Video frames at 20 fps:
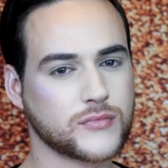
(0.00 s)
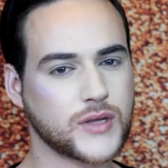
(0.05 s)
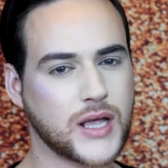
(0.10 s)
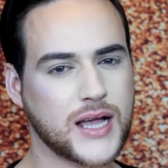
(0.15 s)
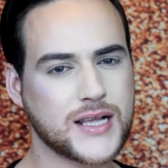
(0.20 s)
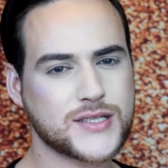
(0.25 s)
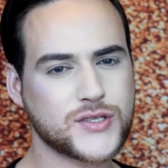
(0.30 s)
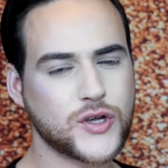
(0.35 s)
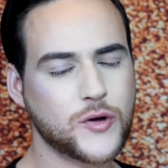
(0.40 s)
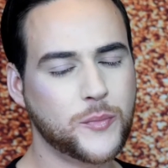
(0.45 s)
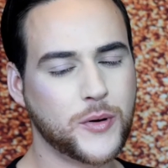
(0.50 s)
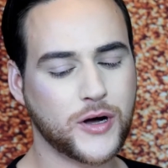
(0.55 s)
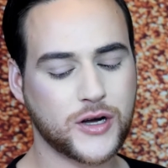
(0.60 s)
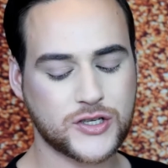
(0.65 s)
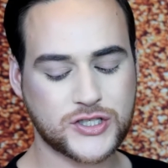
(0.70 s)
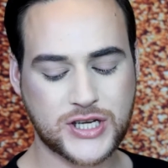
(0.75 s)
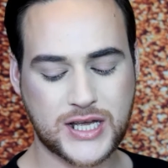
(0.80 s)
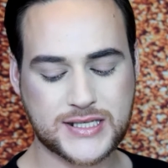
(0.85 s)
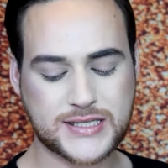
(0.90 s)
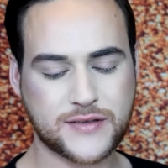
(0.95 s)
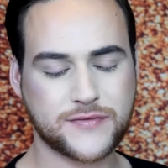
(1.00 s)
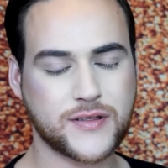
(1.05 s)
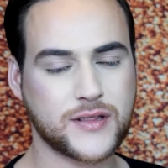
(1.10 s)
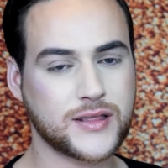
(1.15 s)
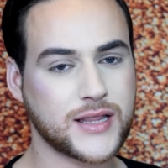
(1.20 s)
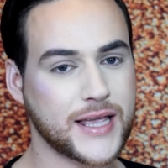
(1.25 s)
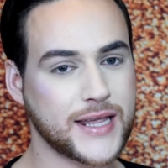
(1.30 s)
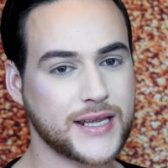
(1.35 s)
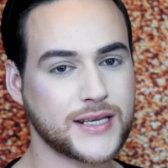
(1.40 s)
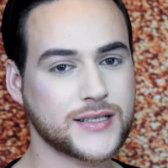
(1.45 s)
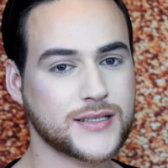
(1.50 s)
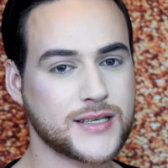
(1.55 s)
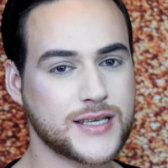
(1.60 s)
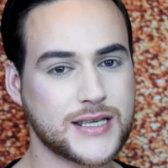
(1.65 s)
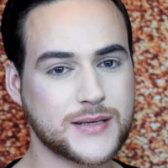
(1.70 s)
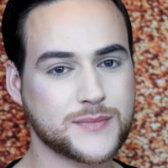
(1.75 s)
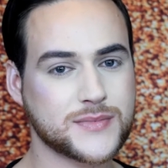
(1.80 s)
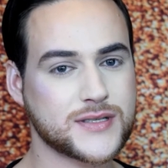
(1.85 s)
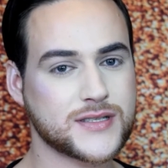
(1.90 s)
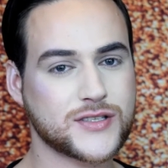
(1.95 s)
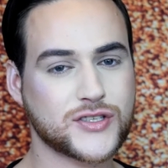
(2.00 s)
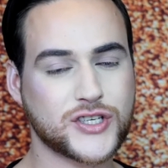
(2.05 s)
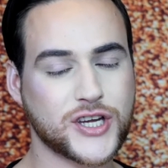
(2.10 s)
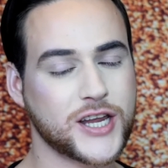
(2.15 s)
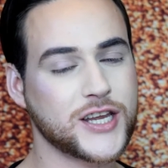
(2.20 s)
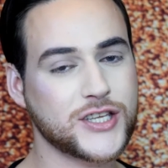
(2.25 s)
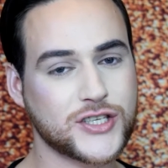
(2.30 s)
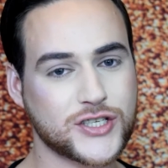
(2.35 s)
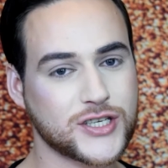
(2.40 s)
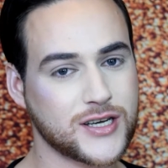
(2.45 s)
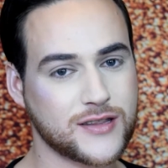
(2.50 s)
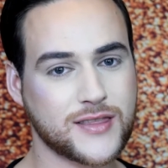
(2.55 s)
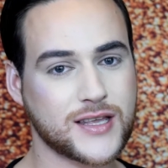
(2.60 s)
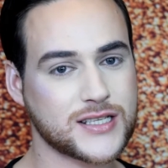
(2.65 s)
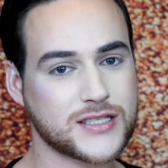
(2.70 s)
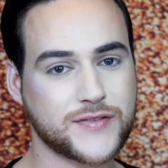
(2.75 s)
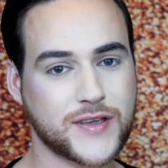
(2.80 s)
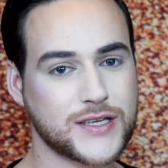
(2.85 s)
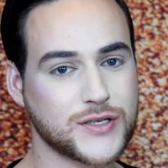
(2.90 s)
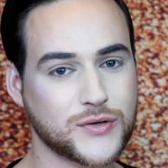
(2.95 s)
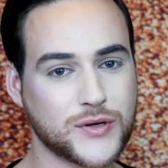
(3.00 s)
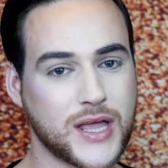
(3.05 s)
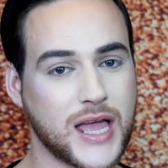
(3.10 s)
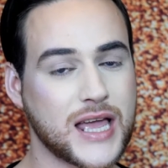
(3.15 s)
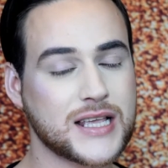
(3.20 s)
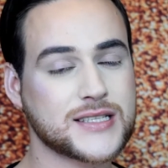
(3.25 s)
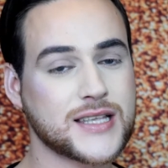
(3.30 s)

I do apologise if the light keeps changing in this video, guys.